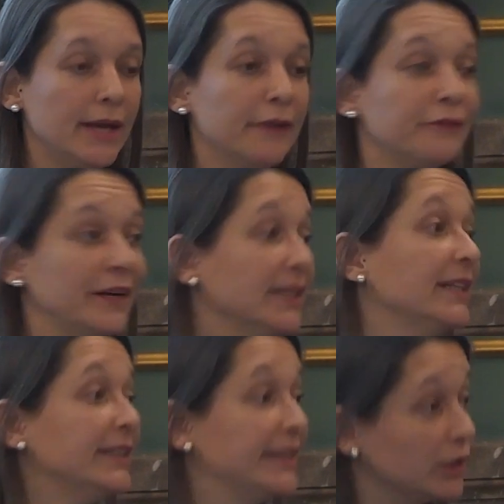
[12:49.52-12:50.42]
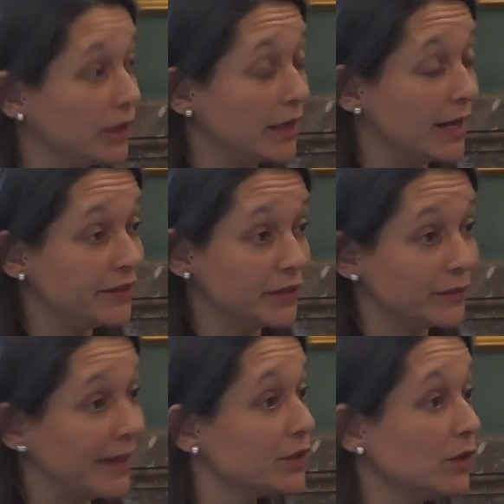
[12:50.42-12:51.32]
Finally, the
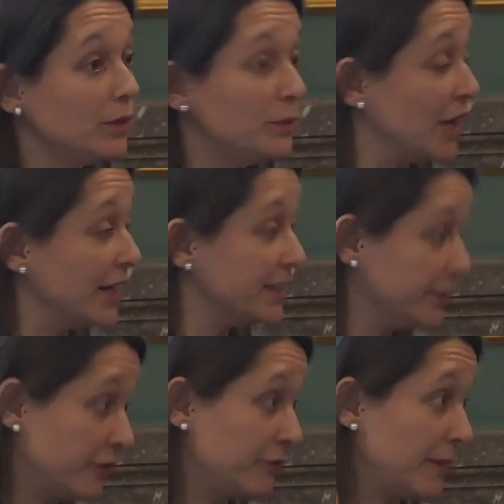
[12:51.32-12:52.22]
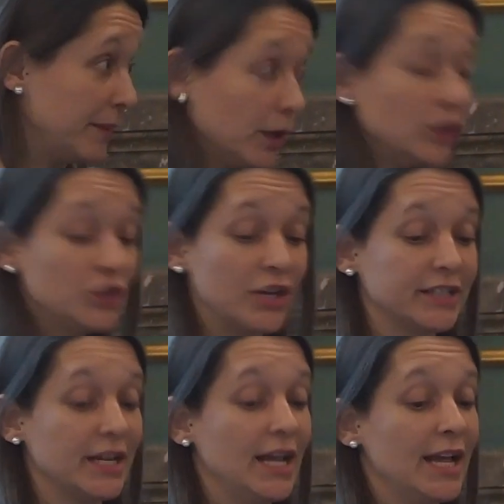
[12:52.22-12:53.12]
theoretical objective of my
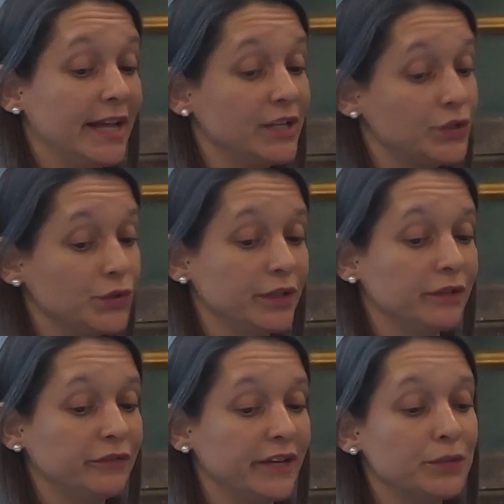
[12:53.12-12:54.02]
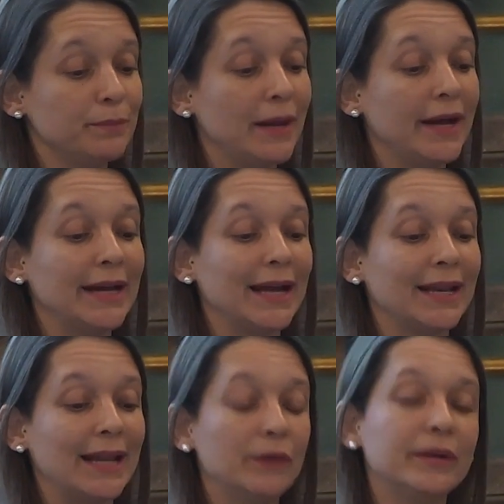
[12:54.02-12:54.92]
project is to innovate by
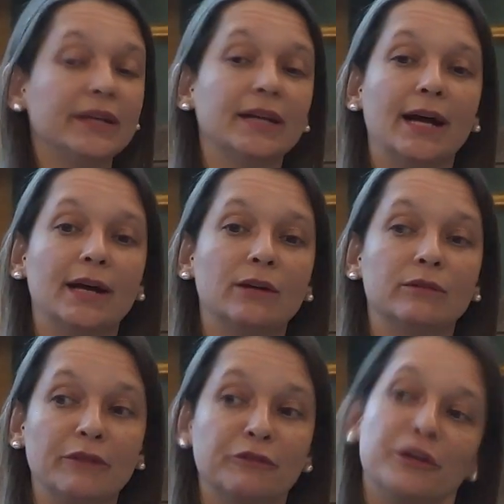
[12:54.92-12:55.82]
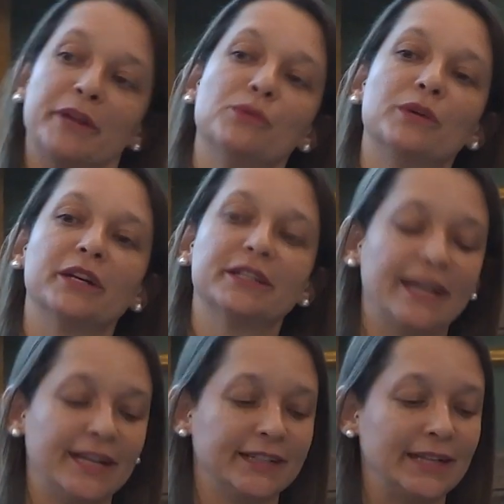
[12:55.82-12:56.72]
allowing a framework
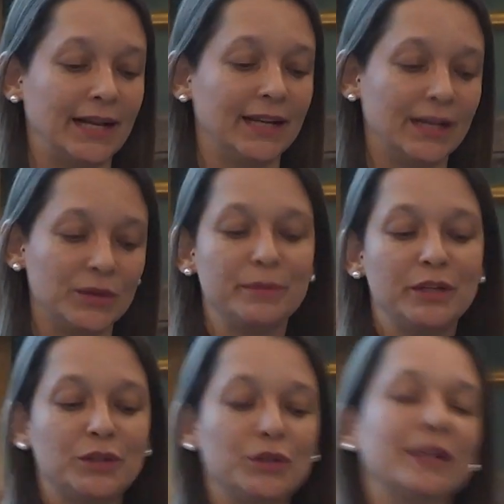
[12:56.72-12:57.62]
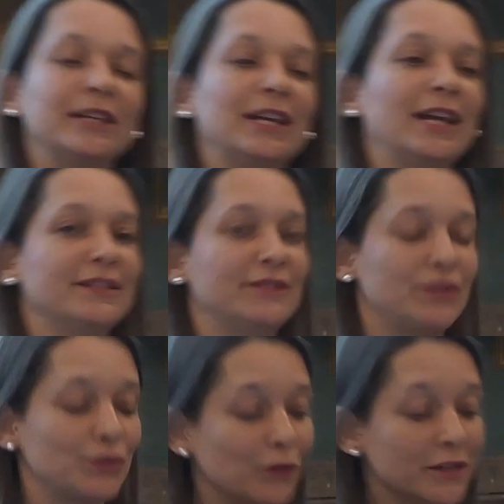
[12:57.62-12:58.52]
that allows me to analyze
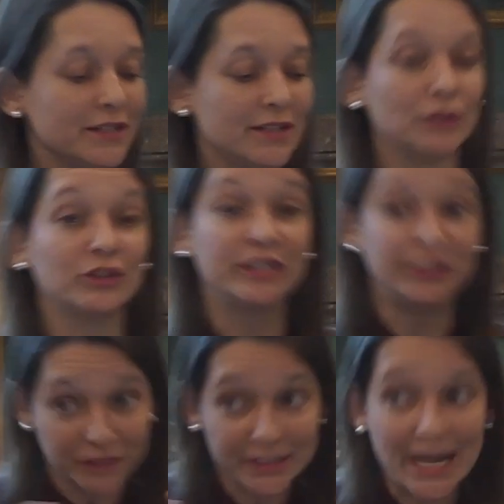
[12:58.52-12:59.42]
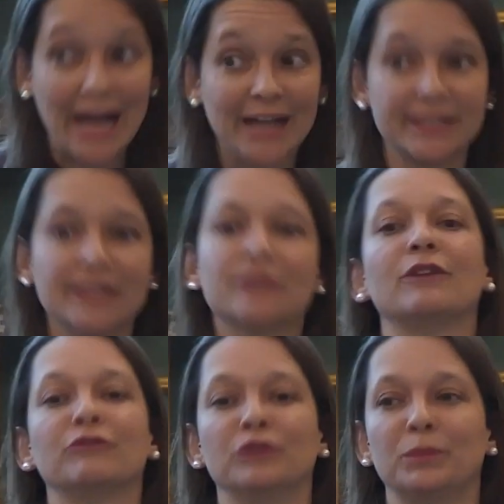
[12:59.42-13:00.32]
discourses on different axes
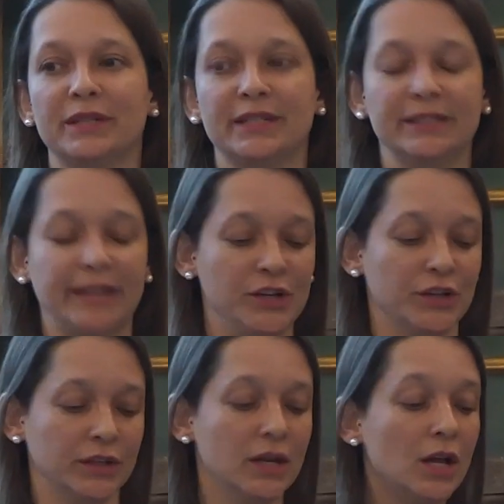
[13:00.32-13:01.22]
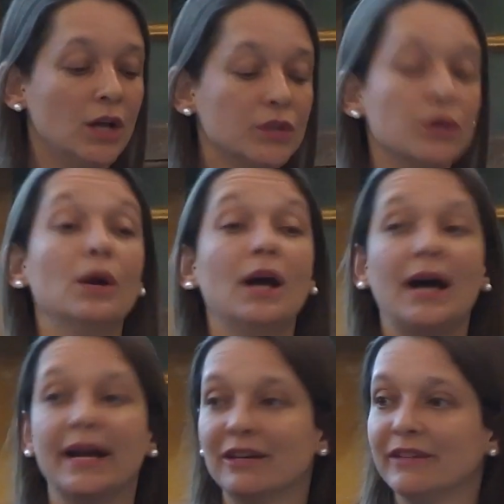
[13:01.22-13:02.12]
of representation. So
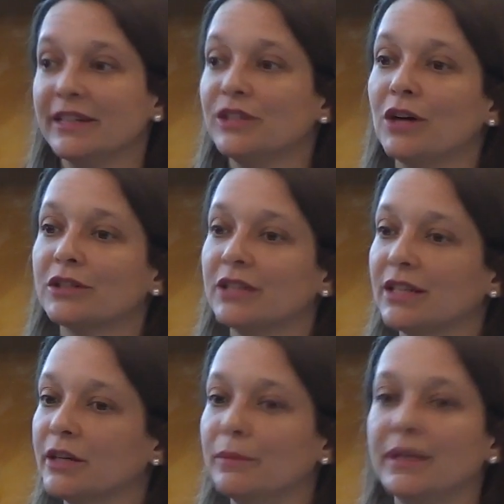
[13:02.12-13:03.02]
I already talked a little bit